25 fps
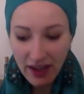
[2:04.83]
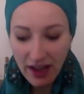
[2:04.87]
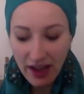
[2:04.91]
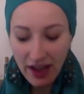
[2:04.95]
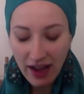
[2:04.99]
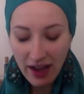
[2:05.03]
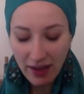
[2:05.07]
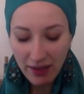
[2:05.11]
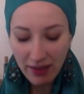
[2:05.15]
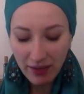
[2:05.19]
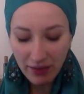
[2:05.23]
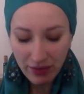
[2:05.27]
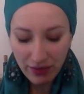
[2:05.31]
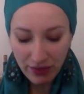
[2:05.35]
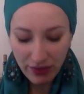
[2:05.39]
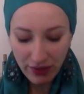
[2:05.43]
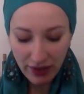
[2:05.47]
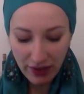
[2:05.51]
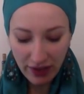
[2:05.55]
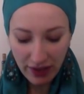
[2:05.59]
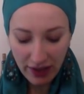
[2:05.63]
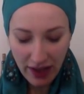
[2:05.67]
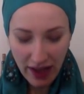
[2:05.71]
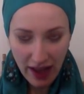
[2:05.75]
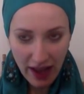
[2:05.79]
Um, for
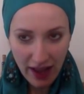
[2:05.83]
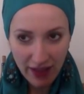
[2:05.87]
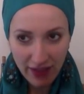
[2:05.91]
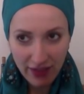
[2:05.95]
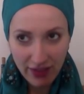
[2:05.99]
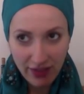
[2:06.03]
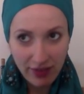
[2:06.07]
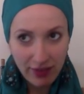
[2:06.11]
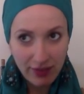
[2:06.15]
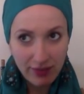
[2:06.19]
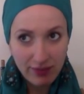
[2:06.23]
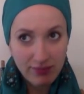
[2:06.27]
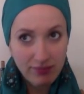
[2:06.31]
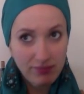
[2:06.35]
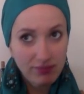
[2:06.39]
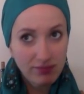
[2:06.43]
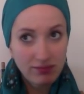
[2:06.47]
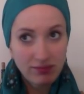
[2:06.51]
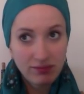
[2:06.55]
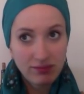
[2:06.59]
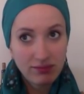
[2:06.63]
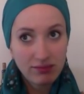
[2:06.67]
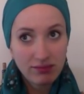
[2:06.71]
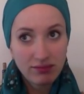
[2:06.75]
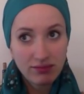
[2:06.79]
the last
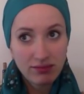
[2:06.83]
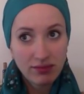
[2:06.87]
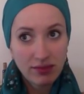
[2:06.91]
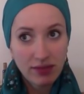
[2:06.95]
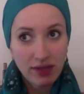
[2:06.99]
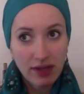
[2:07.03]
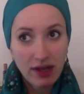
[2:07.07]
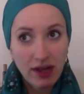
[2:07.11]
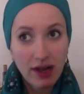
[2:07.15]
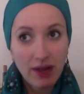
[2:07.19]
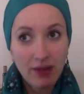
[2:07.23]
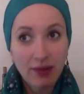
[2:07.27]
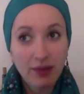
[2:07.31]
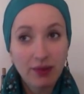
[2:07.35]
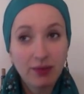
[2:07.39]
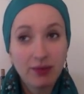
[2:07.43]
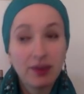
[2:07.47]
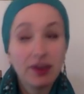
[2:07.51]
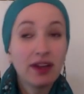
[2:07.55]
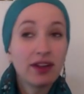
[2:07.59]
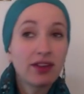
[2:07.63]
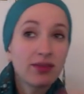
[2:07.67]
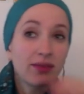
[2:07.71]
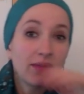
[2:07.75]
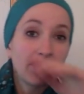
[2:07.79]
couple of
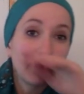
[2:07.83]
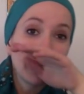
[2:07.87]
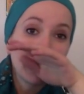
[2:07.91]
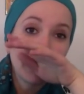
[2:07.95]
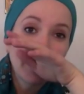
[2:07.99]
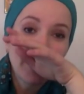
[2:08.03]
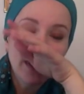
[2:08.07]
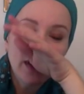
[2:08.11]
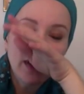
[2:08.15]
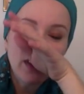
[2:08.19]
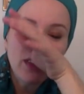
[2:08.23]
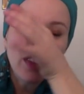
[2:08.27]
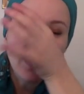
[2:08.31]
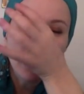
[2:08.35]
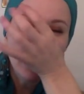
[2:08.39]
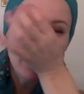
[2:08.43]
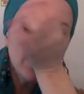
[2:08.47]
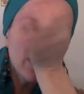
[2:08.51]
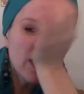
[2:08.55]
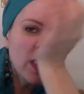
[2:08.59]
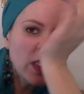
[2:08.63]
weeks when we've been experimenting.